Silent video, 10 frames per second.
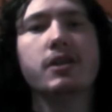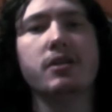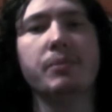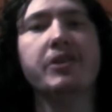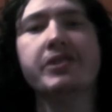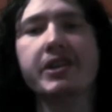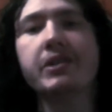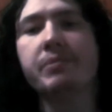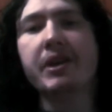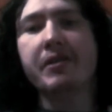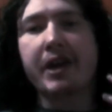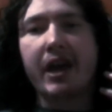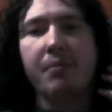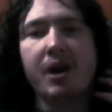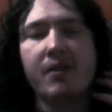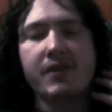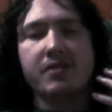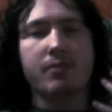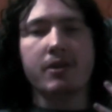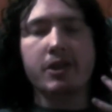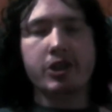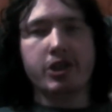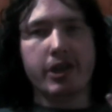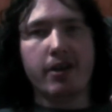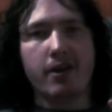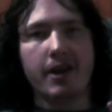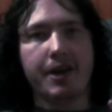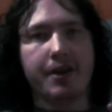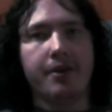The music to me came off as really generic.